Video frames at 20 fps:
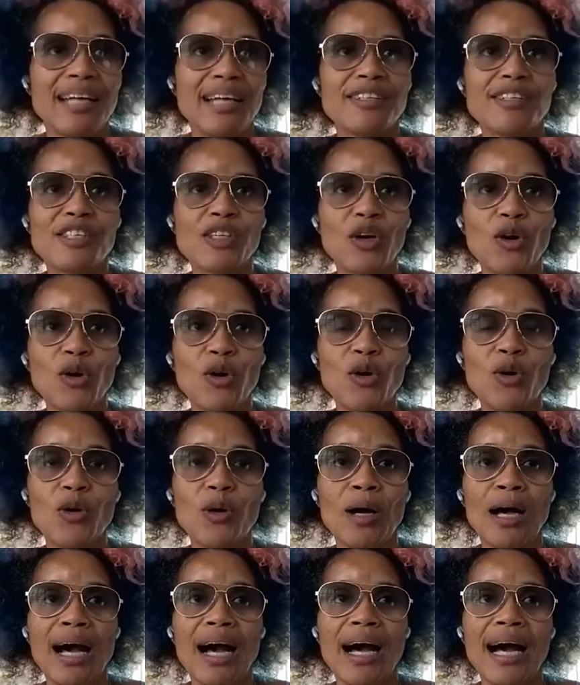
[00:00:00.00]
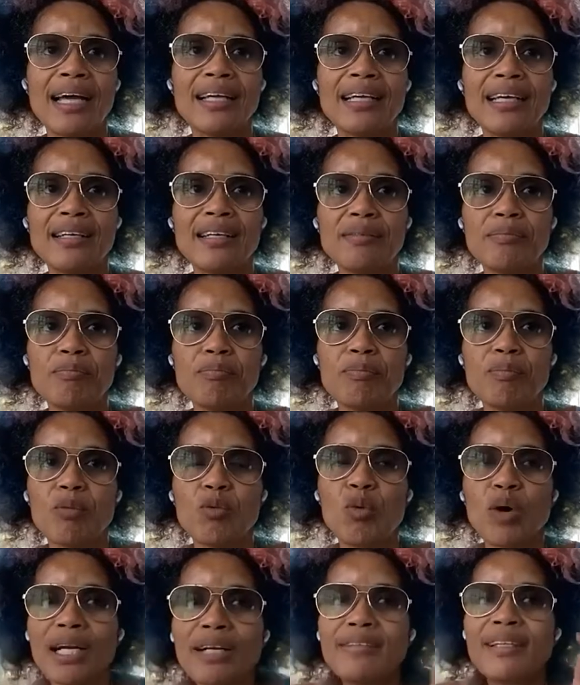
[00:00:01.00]
And so
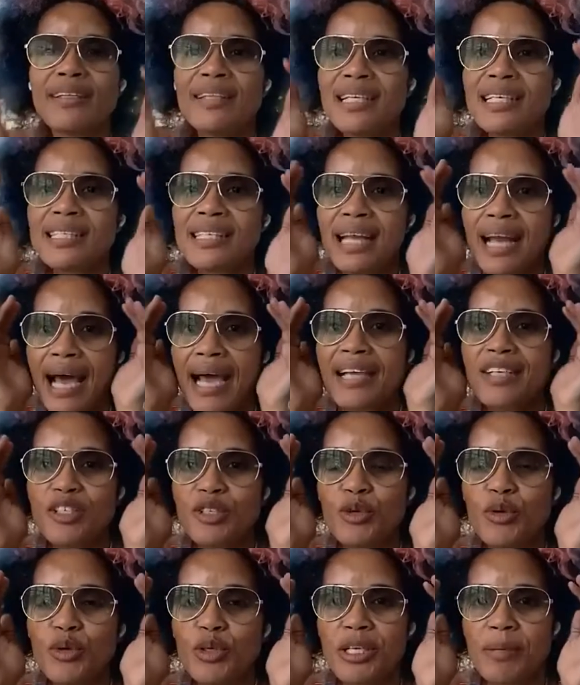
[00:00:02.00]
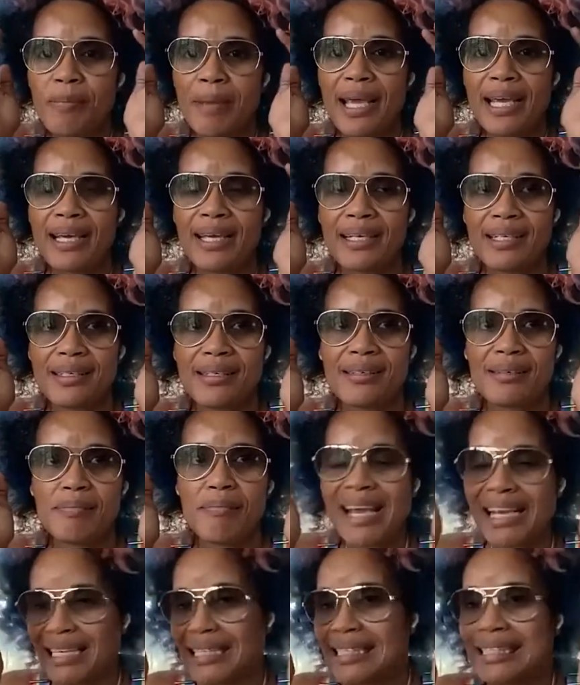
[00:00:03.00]
one of the things that I do to make it
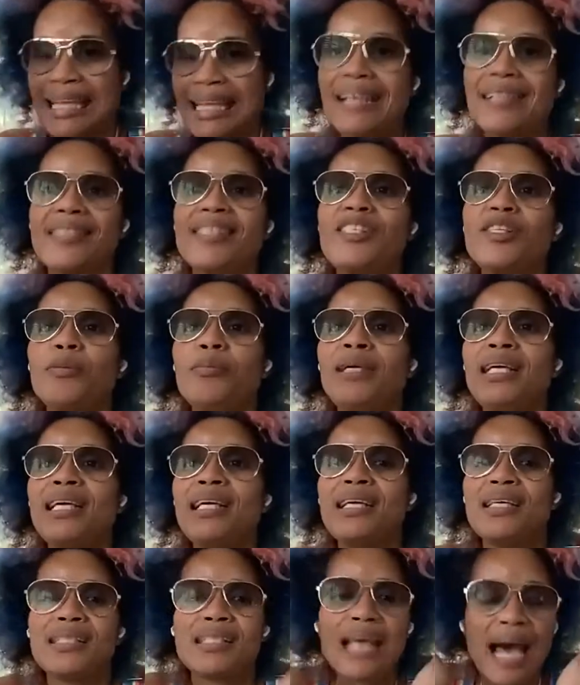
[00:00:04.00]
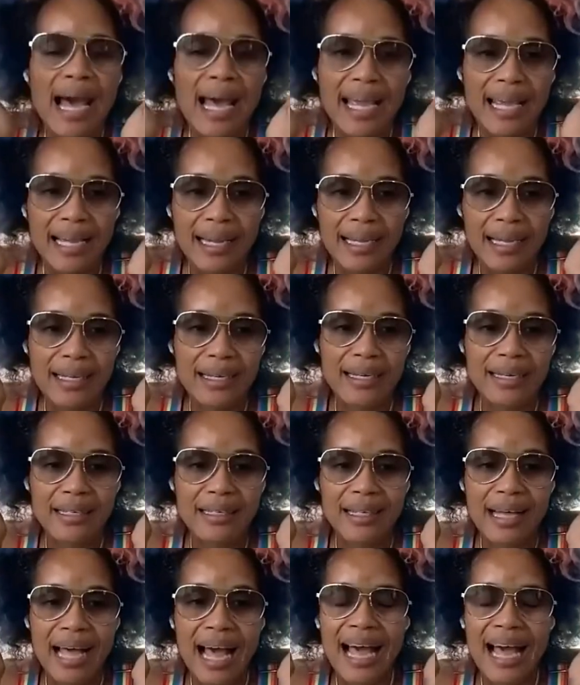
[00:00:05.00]
make sense to me is I